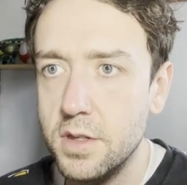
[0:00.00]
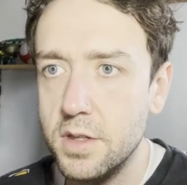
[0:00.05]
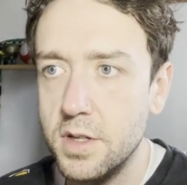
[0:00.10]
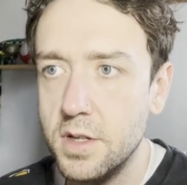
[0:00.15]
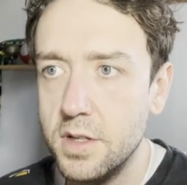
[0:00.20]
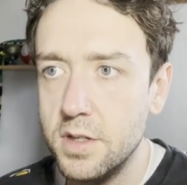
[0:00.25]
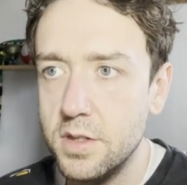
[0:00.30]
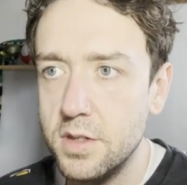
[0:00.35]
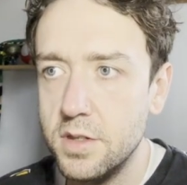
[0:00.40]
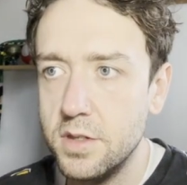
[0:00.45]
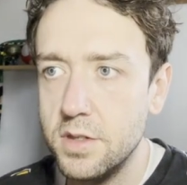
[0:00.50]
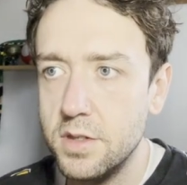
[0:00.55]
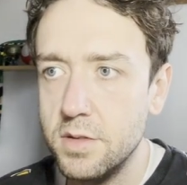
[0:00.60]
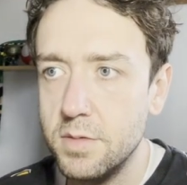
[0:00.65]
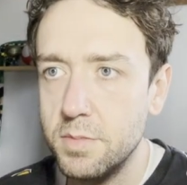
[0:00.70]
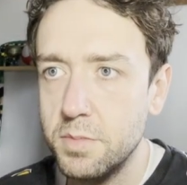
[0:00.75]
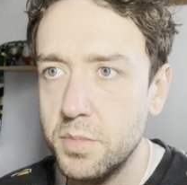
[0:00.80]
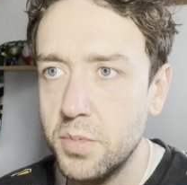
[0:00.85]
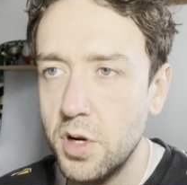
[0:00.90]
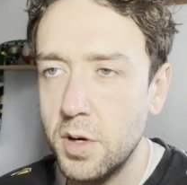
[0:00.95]

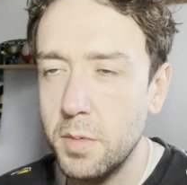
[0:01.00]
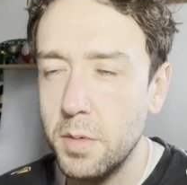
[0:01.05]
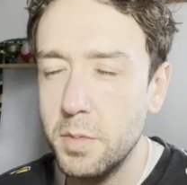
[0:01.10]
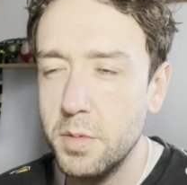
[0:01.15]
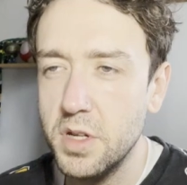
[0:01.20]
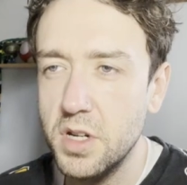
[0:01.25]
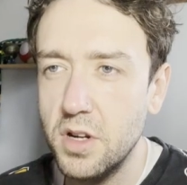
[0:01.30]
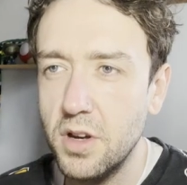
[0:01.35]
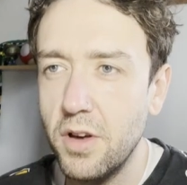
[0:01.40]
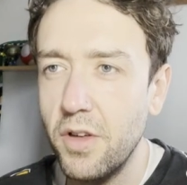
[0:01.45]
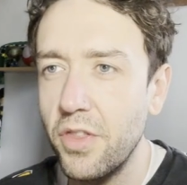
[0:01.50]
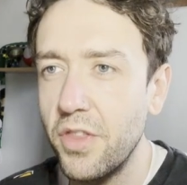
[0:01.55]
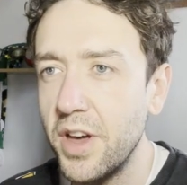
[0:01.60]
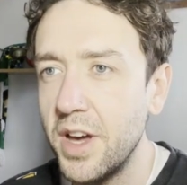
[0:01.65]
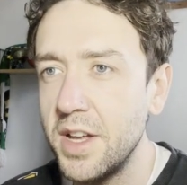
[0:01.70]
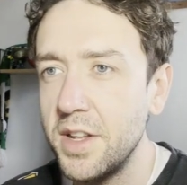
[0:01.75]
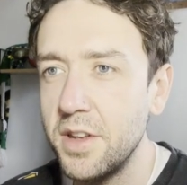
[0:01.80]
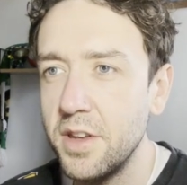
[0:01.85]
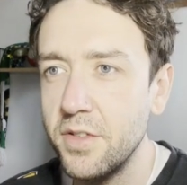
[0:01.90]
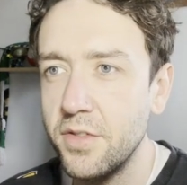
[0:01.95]
That's probably not
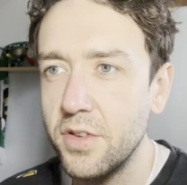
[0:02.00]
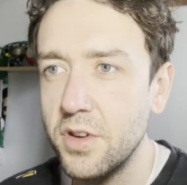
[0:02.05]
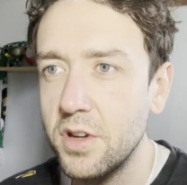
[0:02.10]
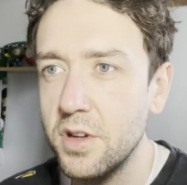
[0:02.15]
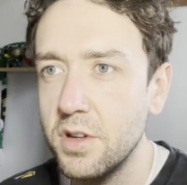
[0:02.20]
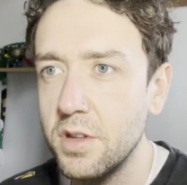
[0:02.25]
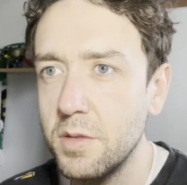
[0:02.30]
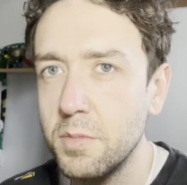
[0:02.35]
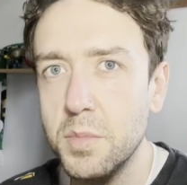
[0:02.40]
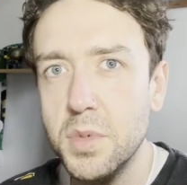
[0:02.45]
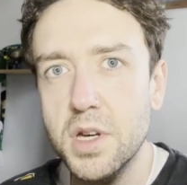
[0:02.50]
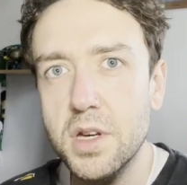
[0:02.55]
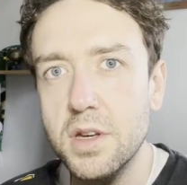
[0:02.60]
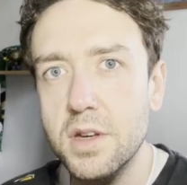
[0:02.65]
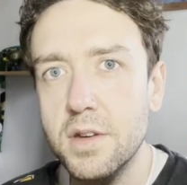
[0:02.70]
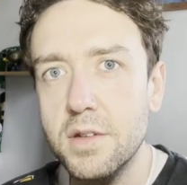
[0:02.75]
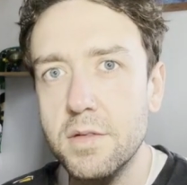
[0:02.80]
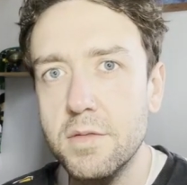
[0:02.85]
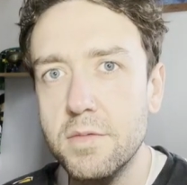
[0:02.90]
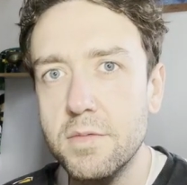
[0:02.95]
that difficult,
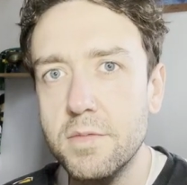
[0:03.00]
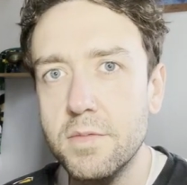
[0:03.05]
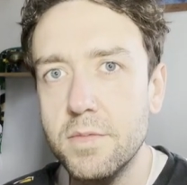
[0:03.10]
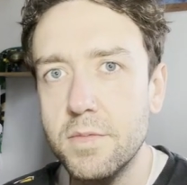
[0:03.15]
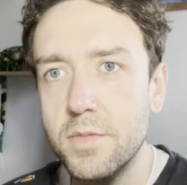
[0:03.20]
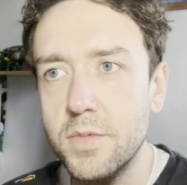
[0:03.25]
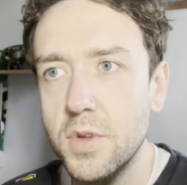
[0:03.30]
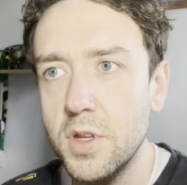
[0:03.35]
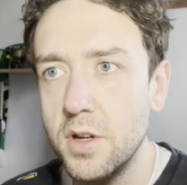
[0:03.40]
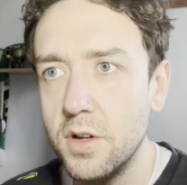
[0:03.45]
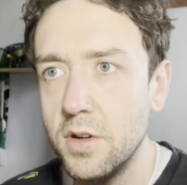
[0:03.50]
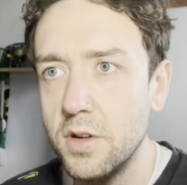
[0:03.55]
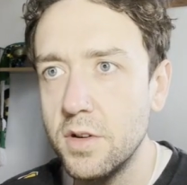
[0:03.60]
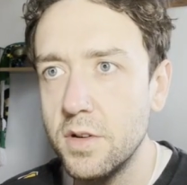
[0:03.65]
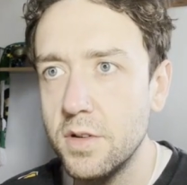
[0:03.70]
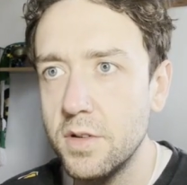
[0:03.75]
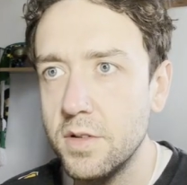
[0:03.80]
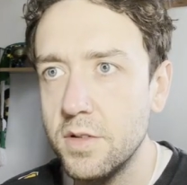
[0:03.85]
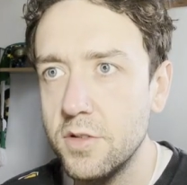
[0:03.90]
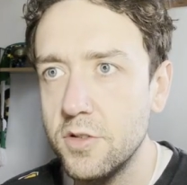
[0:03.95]
but you know,
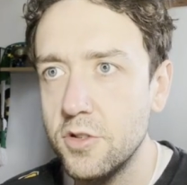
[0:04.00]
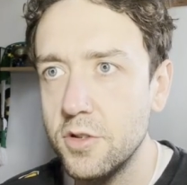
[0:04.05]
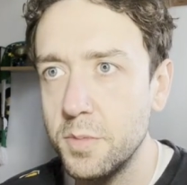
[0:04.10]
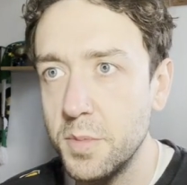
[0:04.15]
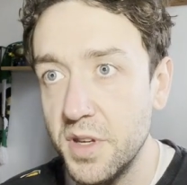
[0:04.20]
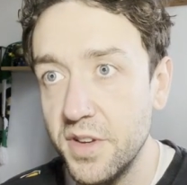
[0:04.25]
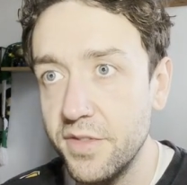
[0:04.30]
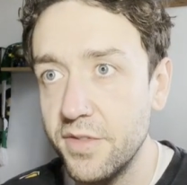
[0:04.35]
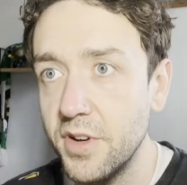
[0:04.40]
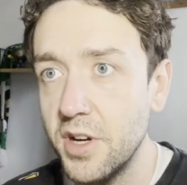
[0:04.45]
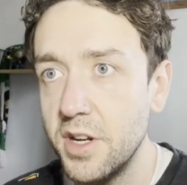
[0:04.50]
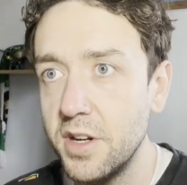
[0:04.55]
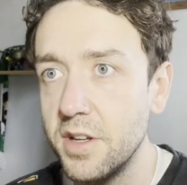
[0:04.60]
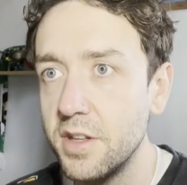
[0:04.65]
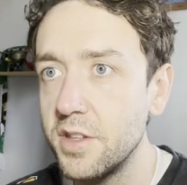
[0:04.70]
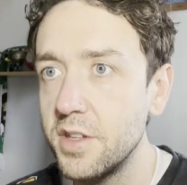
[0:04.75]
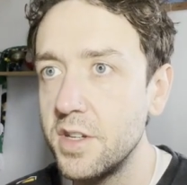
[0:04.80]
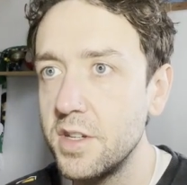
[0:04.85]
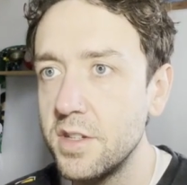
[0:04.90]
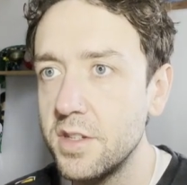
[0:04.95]
it should be fun
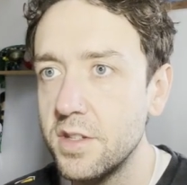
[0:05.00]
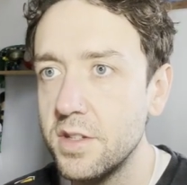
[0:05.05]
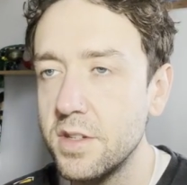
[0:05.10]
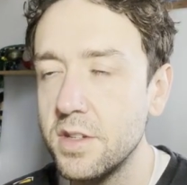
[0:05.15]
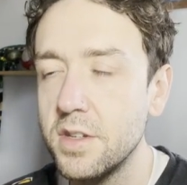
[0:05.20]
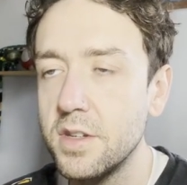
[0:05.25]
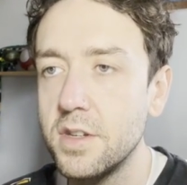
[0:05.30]
at least.